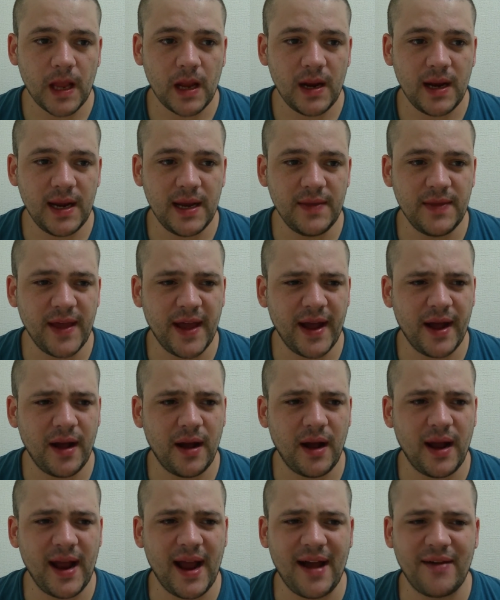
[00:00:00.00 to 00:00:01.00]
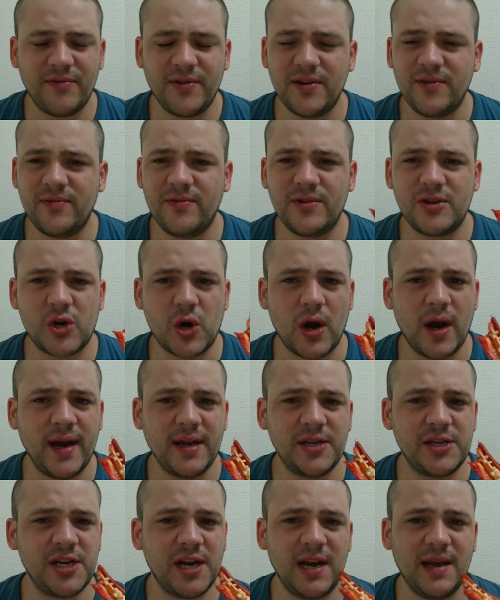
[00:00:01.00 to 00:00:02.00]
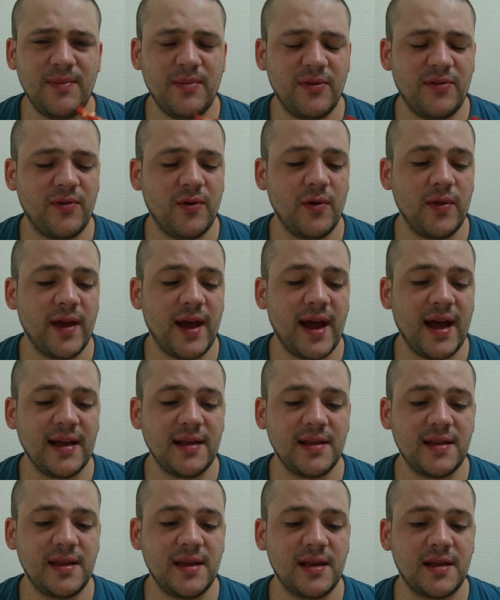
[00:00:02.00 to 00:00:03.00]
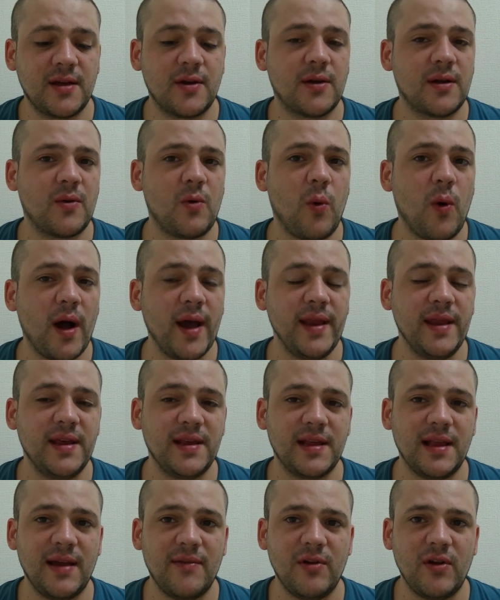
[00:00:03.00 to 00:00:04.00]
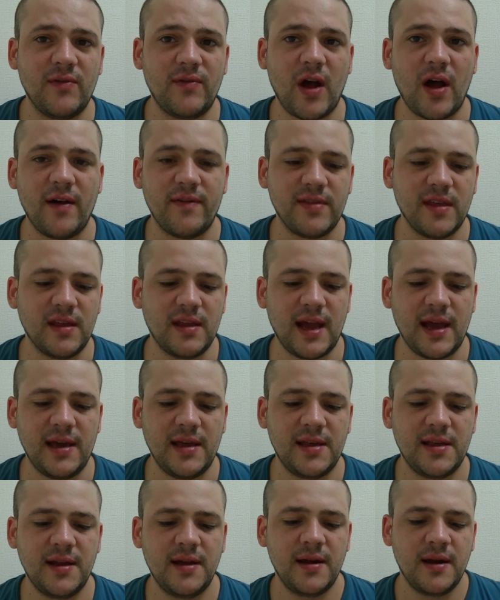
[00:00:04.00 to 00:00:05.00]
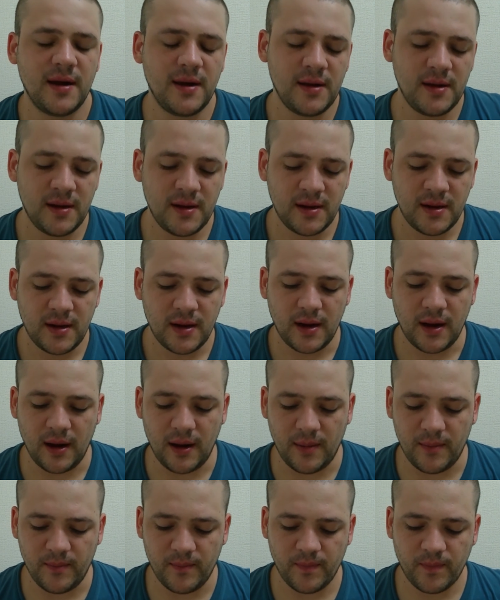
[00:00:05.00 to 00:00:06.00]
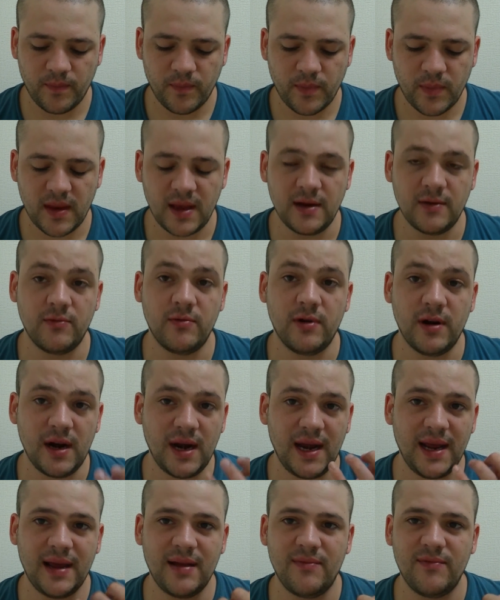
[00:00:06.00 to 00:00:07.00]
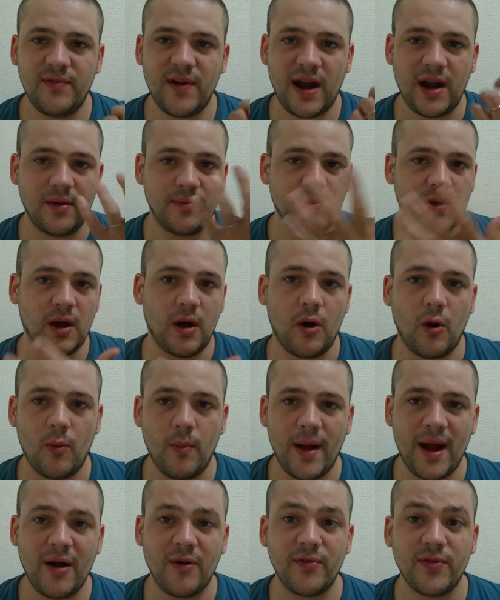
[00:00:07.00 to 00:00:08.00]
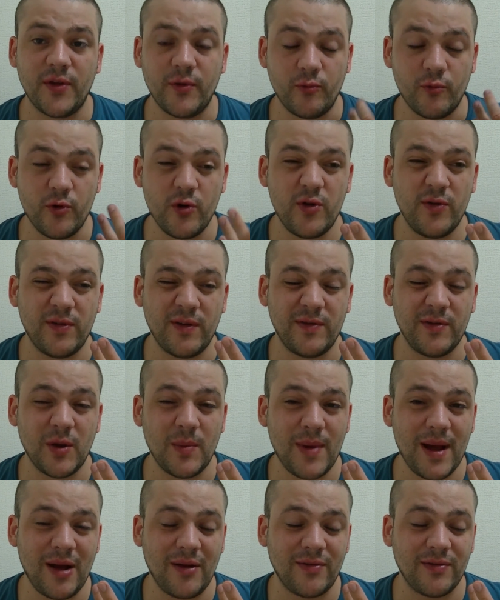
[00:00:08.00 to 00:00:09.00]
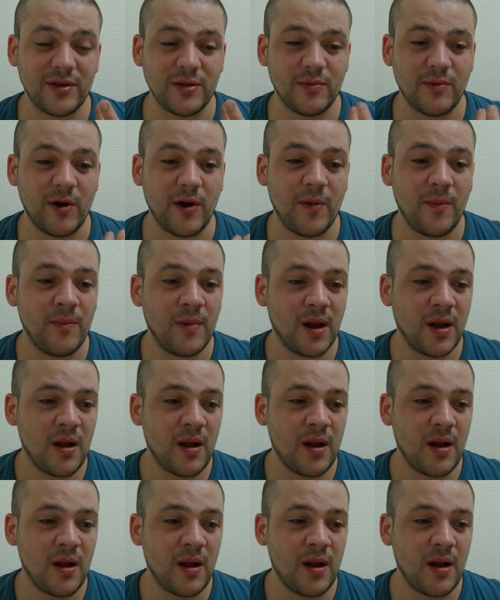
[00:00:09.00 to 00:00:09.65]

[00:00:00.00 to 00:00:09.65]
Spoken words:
in that I haven't tried a chili before that has quite this level of aftertaste. It really envelops your whole mouth, the roof of your mouth as well.